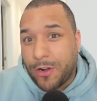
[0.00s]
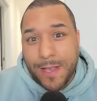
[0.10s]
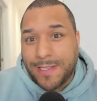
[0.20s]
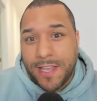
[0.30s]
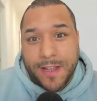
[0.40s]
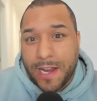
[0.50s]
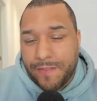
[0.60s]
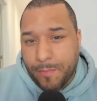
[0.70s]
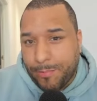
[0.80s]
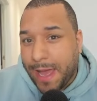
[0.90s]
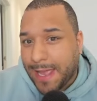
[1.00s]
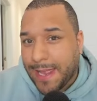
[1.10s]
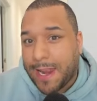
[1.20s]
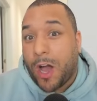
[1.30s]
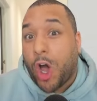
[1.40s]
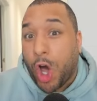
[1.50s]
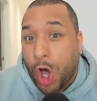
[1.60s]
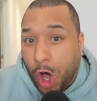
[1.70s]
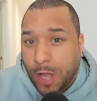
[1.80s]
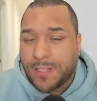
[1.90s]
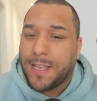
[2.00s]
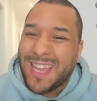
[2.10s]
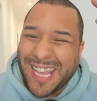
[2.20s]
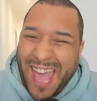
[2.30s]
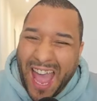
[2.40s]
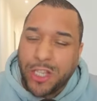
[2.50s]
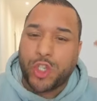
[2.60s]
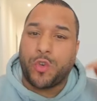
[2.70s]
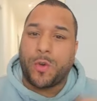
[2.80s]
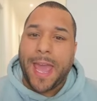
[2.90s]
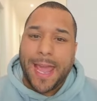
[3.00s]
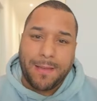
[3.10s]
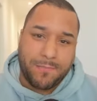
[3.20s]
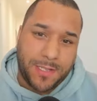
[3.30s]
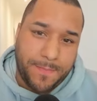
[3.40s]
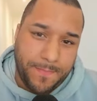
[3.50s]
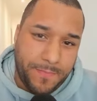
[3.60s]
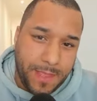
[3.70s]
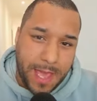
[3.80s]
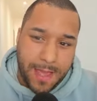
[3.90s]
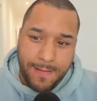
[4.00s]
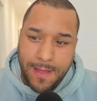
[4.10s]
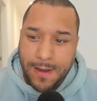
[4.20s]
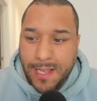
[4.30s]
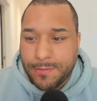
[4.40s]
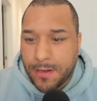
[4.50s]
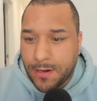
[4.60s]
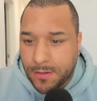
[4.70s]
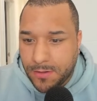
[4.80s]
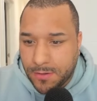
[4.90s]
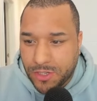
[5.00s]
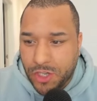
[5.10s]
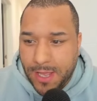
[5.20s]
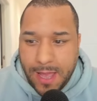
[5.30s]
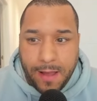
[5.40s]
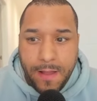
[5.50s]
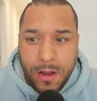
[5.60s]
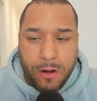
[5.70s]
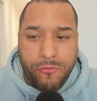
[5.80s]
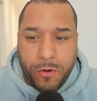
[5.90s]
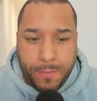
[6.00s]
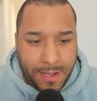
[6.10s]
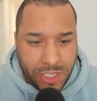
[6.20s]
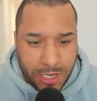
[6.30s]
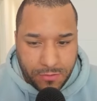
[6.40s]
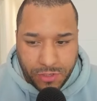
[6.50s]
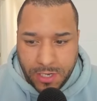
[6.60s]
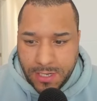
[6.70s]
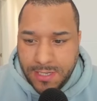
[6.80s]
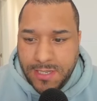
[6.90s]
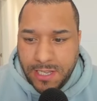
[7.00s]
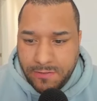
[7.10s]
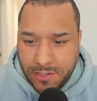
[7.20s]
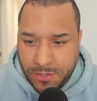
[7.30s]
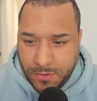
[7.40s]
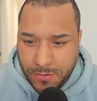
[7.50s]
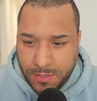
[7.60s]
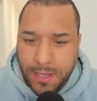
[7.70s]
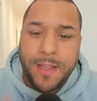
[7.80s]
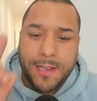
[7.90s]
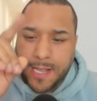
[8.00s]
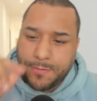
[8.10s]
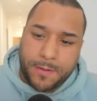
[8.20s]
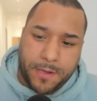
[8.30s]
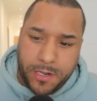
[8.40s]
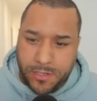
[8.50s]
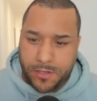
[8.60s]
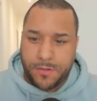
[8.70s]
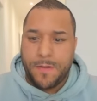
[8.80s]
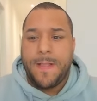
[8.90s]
Coins that you can't even buy yet that are hot casual games. Yeah, that's what I'm gonna do. Show you how I roll on my channel and show you the secret sauce. That's what I'm gonna do.